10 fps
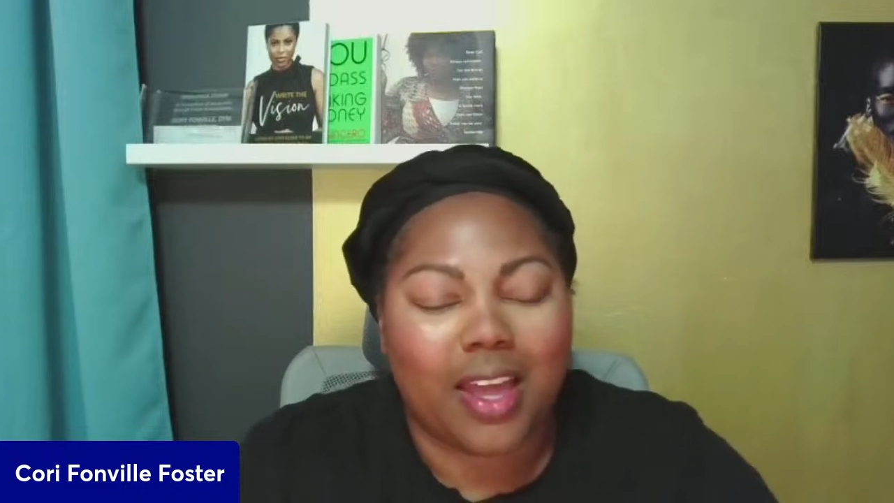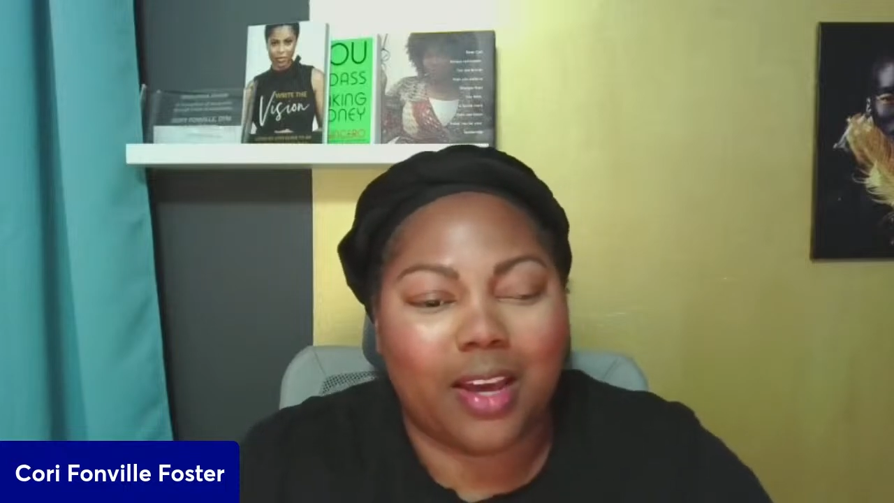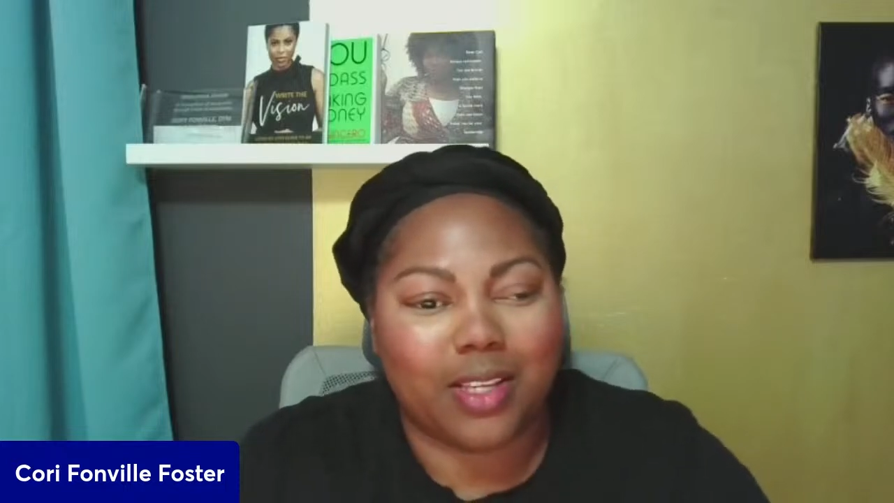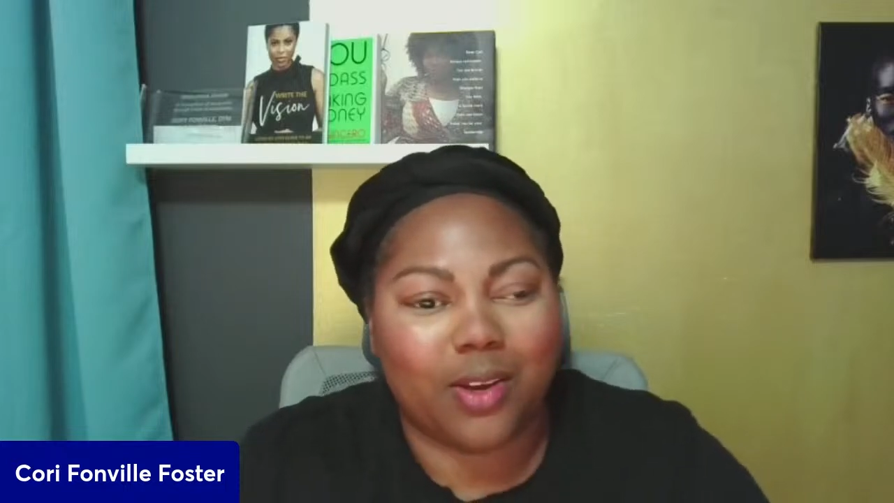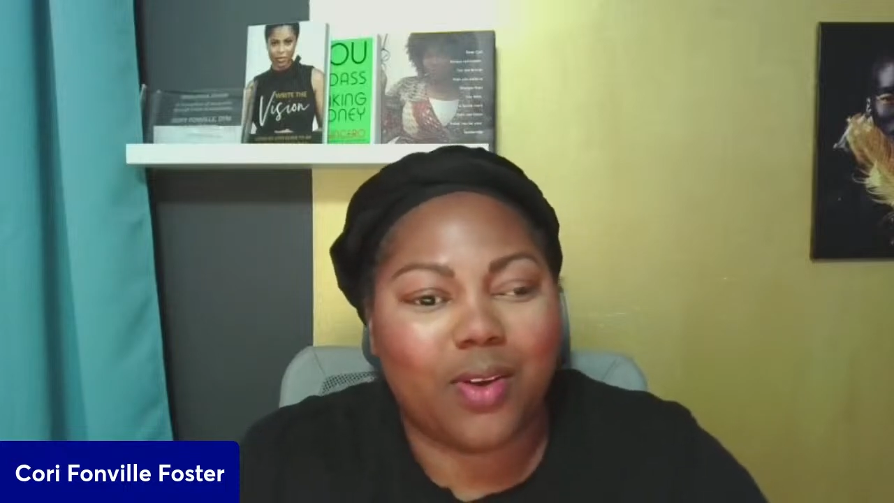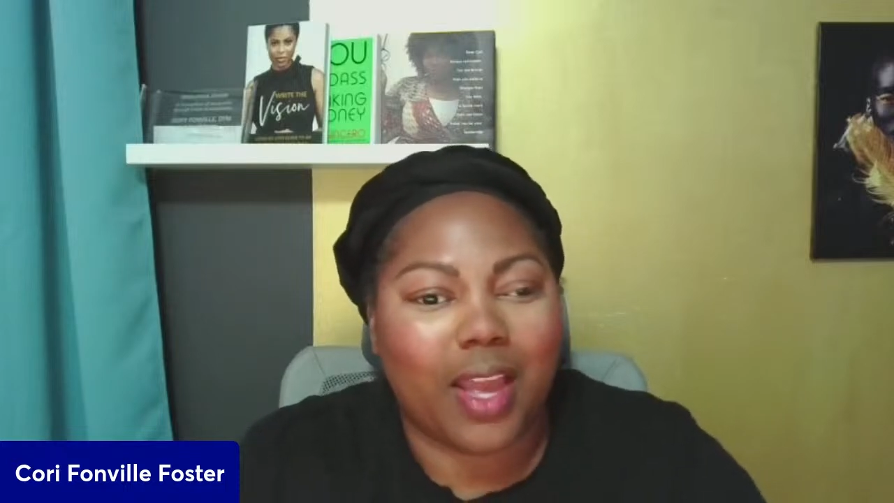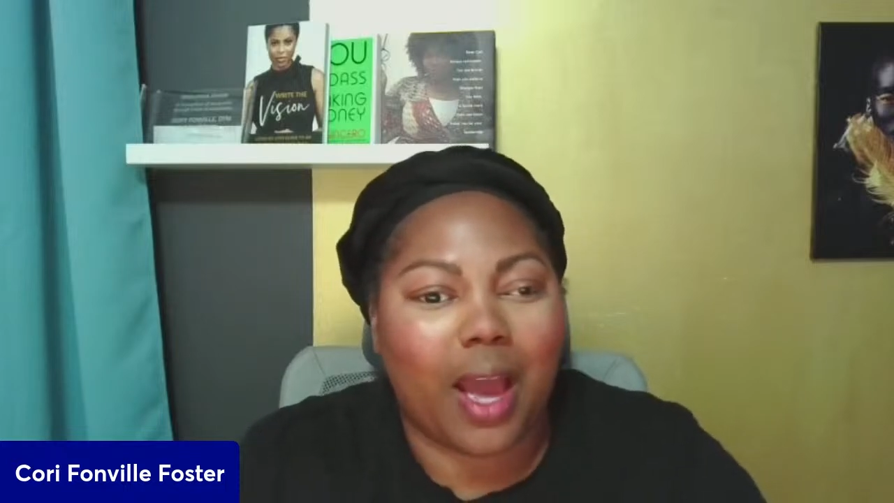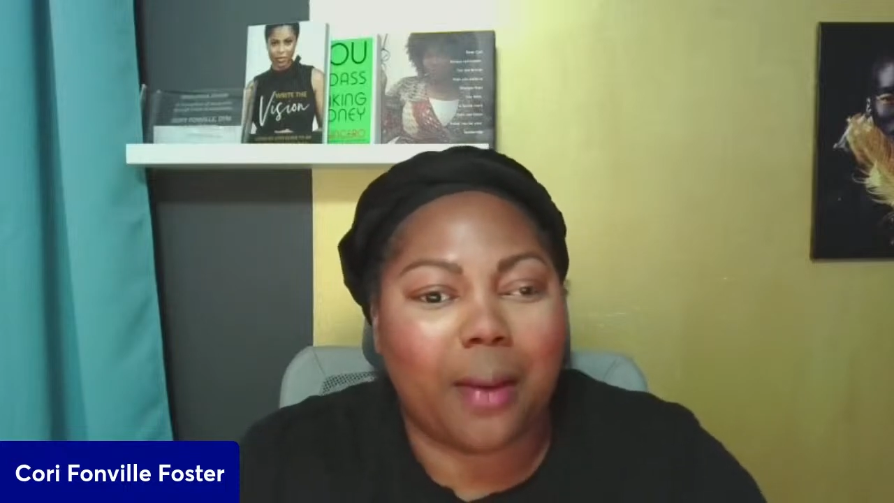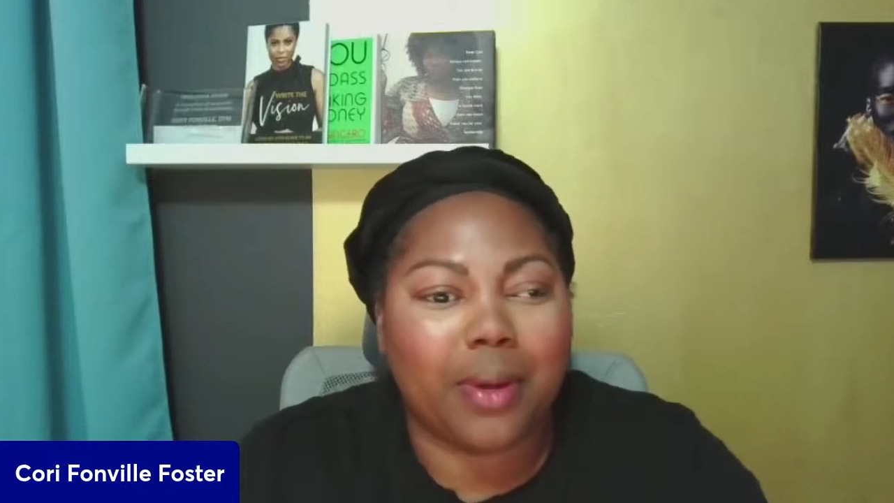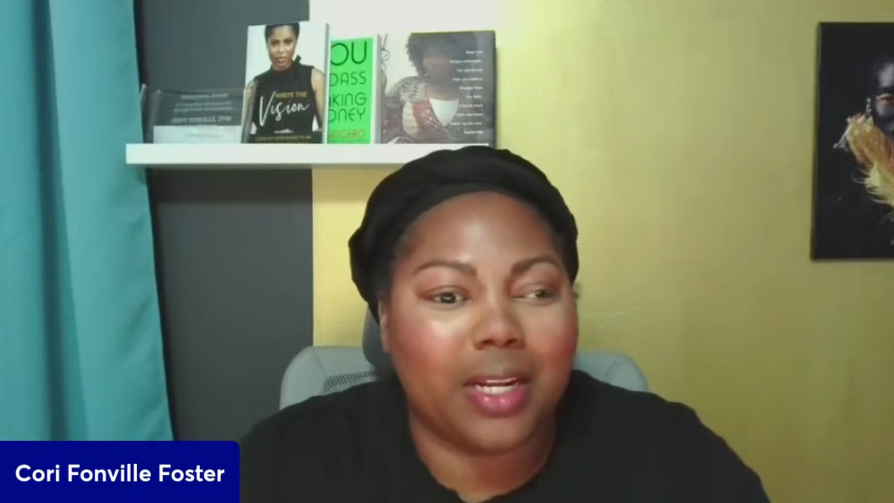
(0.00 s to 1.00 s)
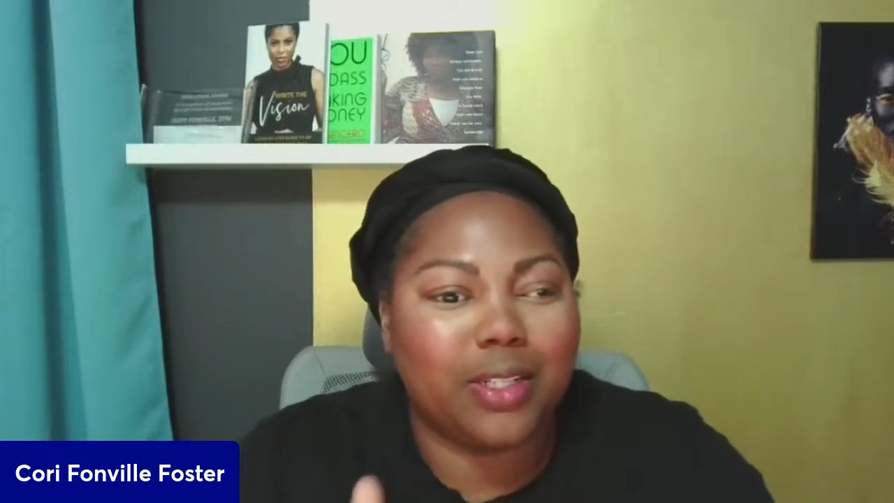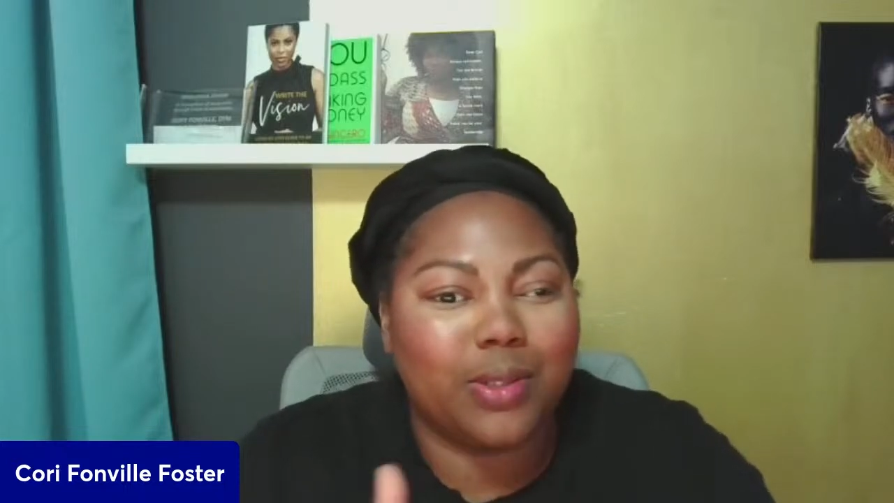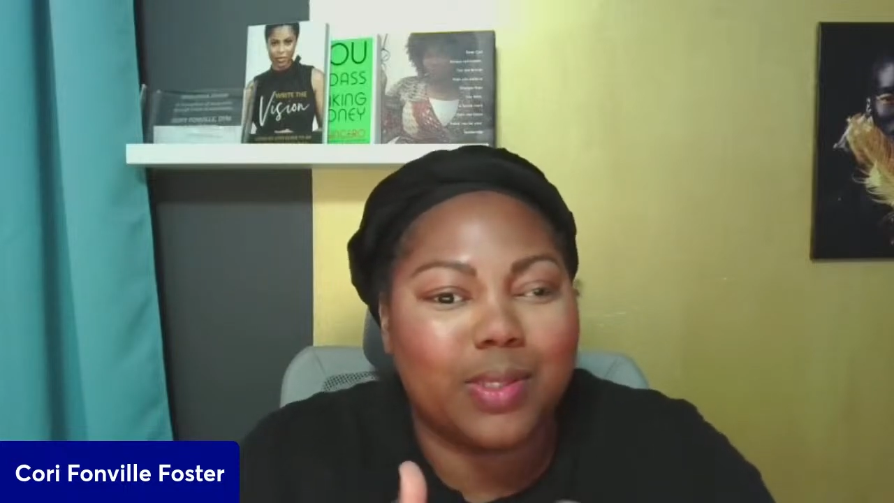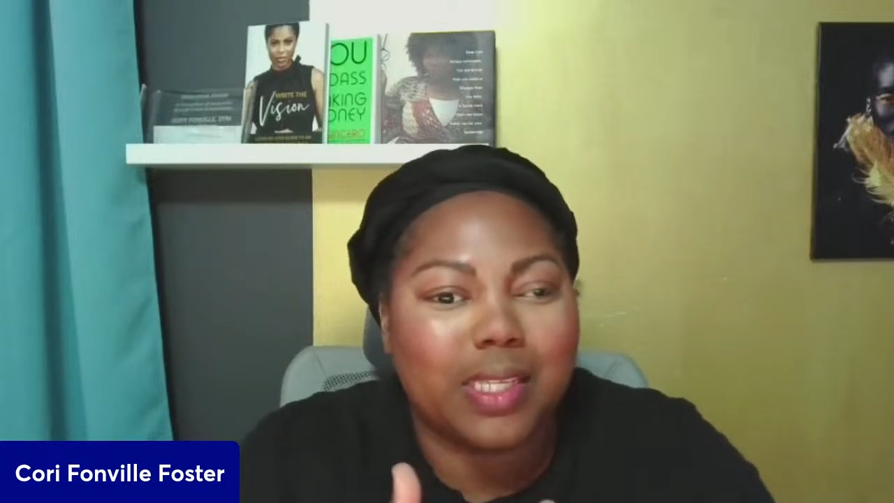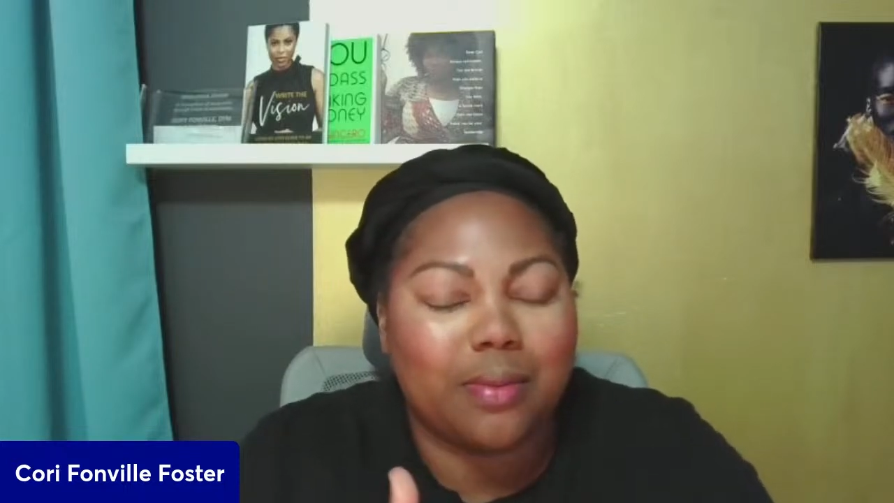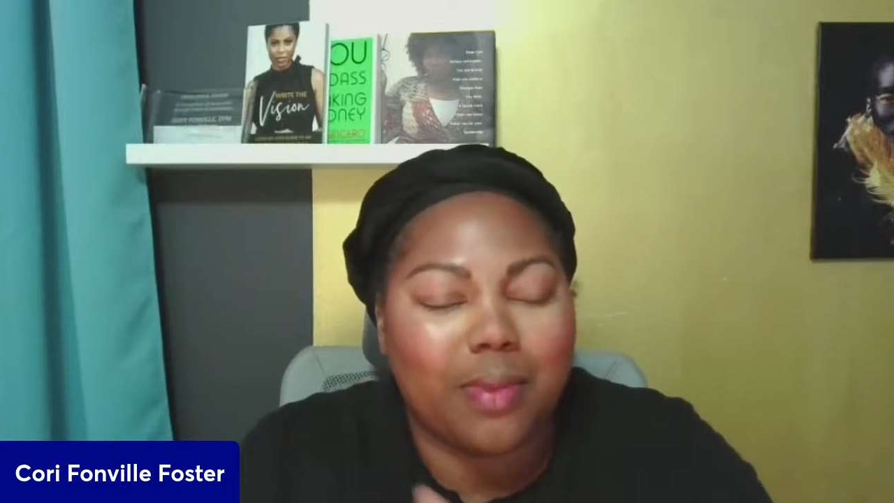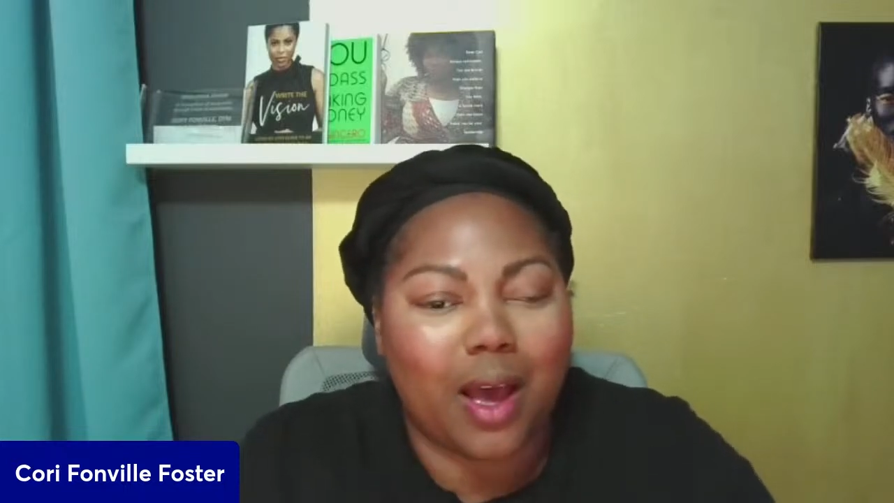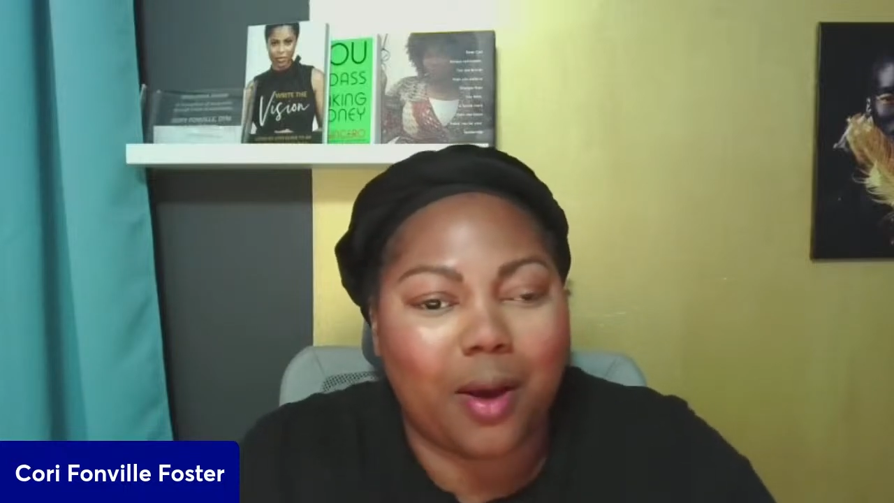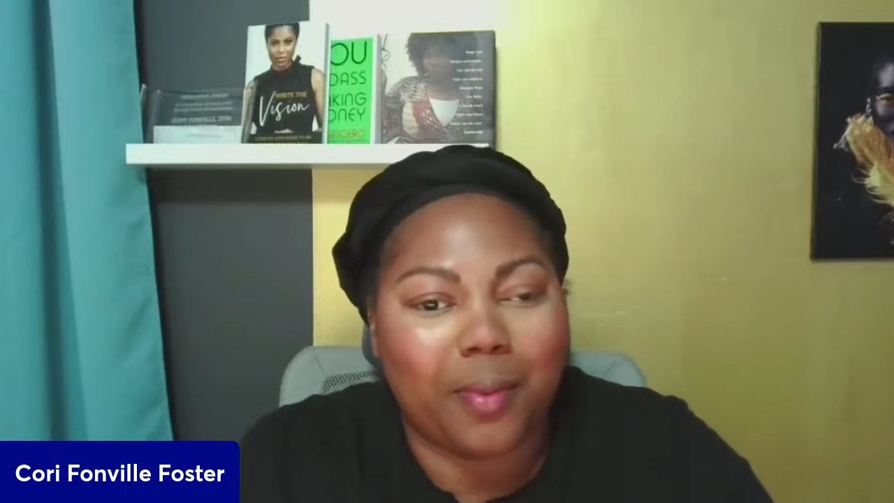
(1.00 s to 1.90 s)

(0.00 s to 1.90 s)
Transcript: And I was like, okay, I'm going to do some